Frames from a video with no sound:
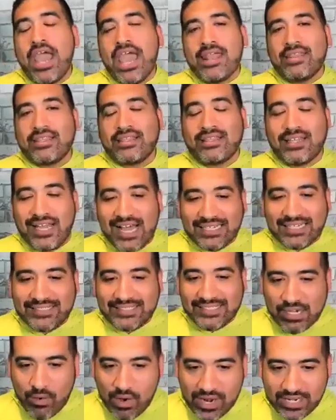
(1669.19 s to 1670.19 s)
And the last
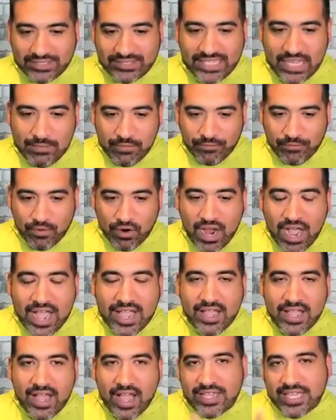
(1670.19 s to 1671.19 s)
thing I want to say before
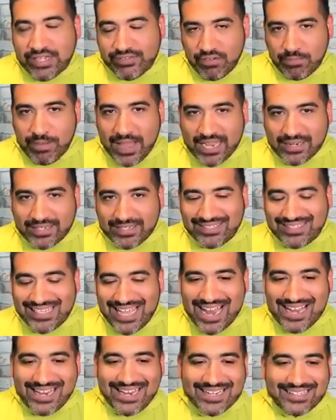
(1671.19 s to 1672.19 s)
I give it back to
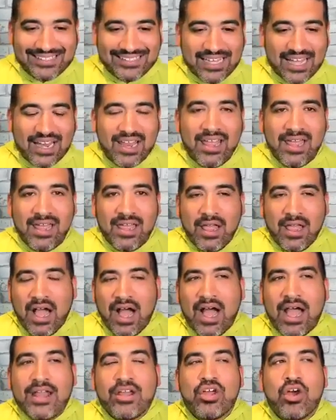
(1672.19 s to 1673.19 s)
Sandy is that
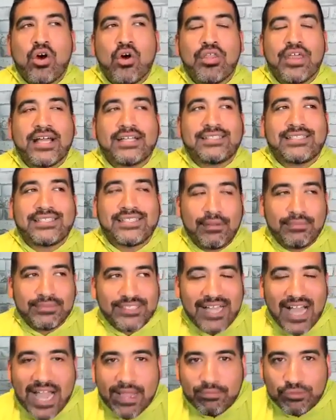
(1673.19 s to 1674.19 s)
I know that
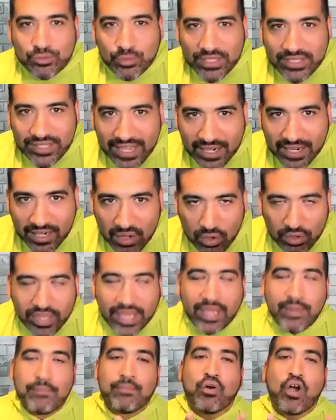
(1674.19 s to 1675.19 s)
sometimes we think,
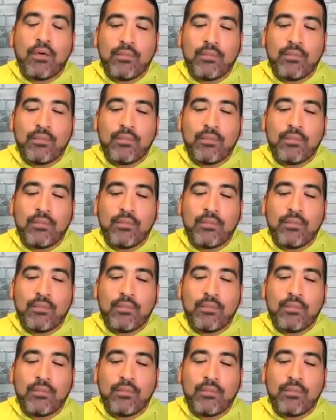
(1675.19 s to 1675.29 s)
okay,